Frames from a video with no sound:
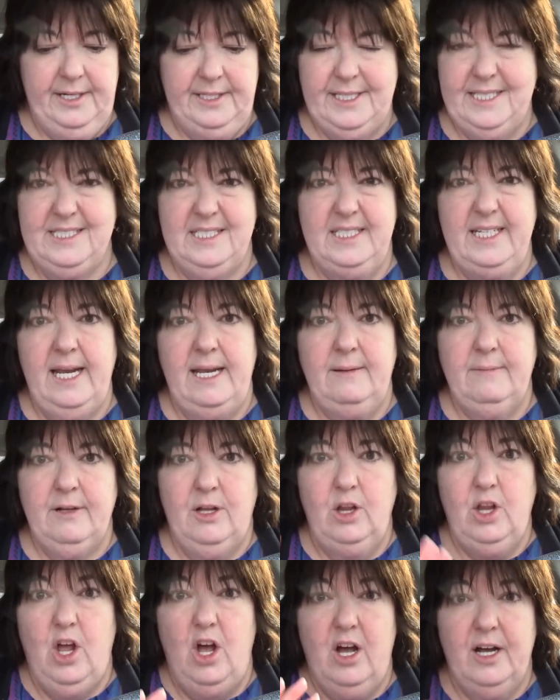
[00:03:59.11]
it doesn't take
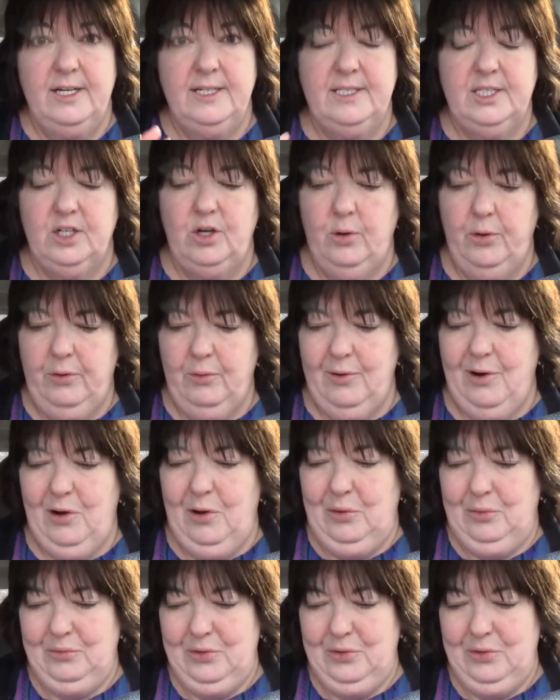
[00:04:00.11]
long to go through a whole